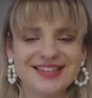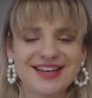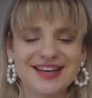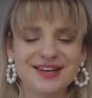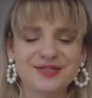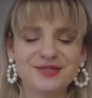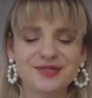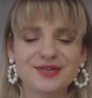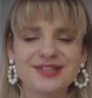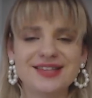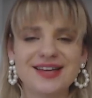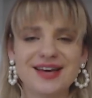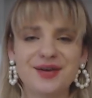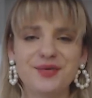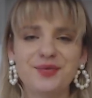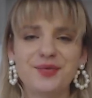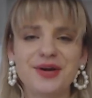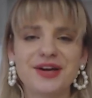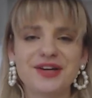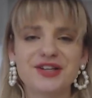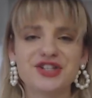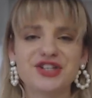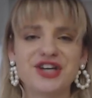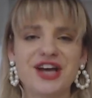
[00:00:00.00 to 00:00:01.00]
and today we
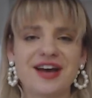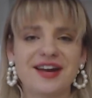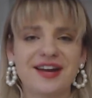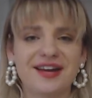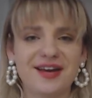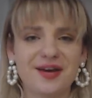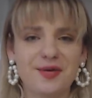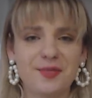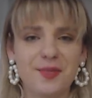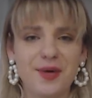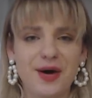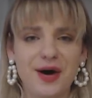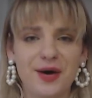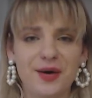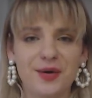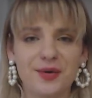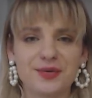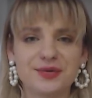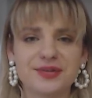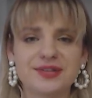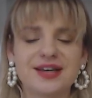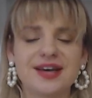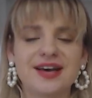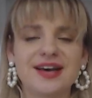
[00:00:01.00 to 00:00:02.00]
are chatting
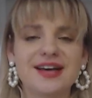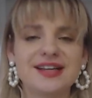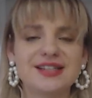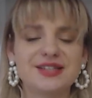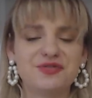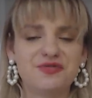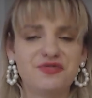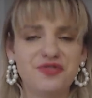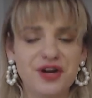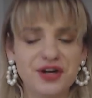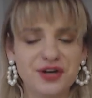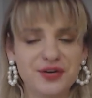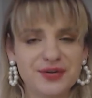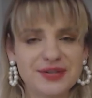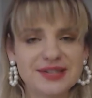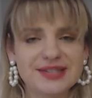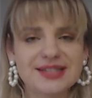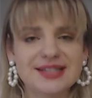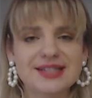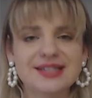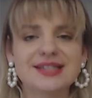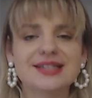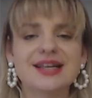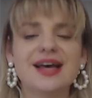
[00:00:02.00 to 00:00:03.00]
about the
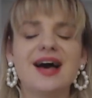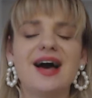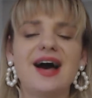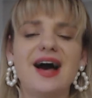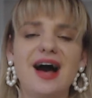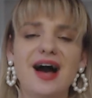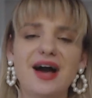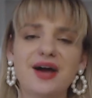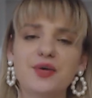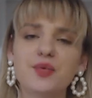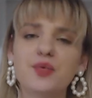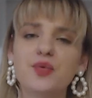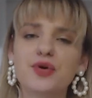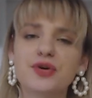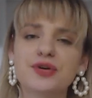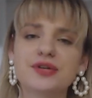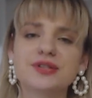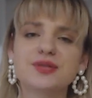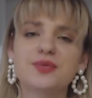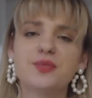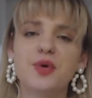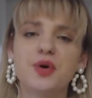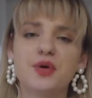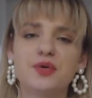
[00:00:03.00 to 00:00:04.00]
fragrances I wore
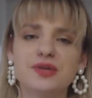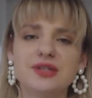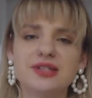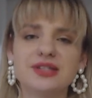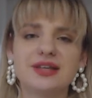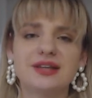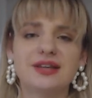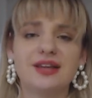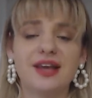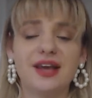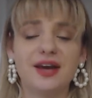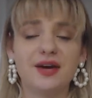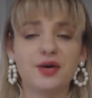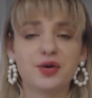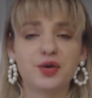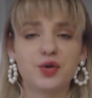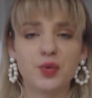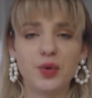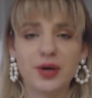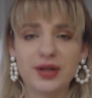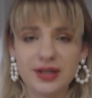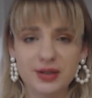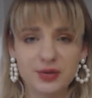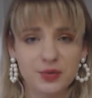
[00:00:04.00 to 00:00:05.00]
the most in year
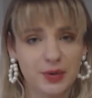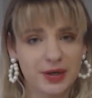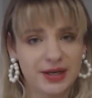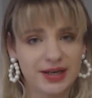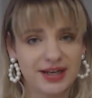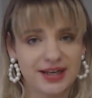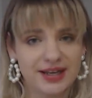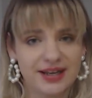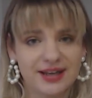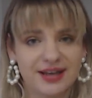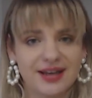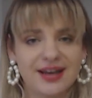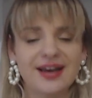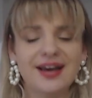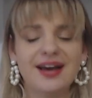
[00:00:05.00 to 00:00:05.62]
2020,